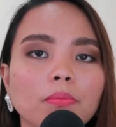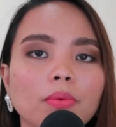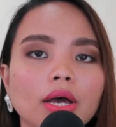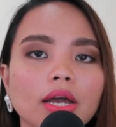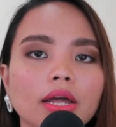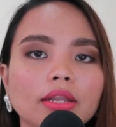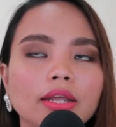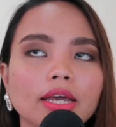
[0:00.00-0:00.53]

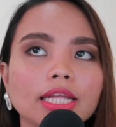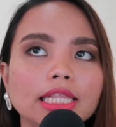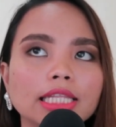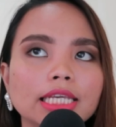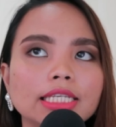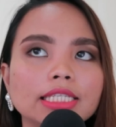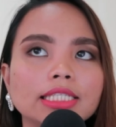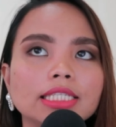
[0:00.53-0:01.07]
but at
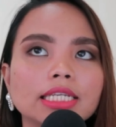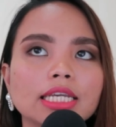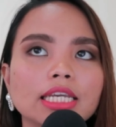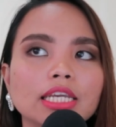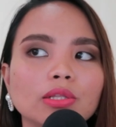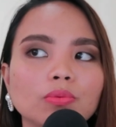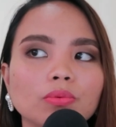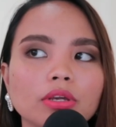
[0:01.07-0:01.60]
least
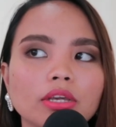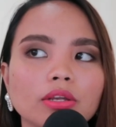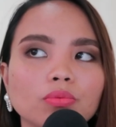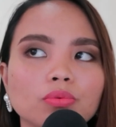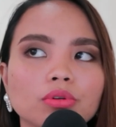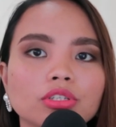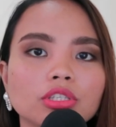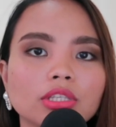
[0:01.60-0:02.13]

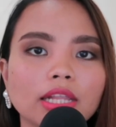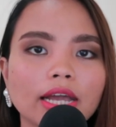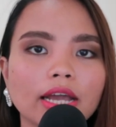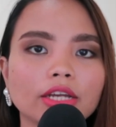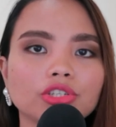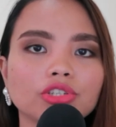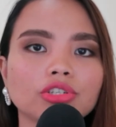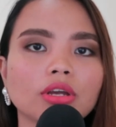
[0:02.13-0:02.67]
it will
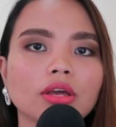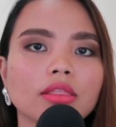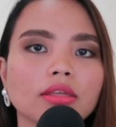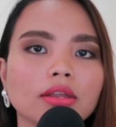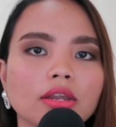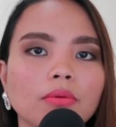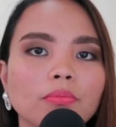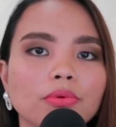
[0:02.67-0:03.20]
slash
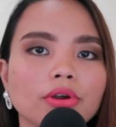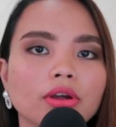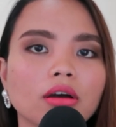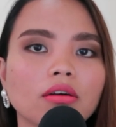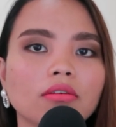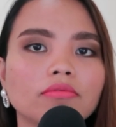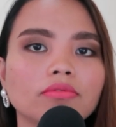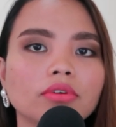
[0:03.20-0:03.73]
the number
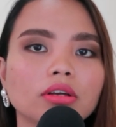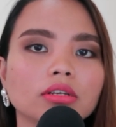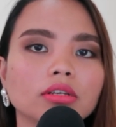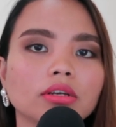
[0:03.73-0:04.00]
of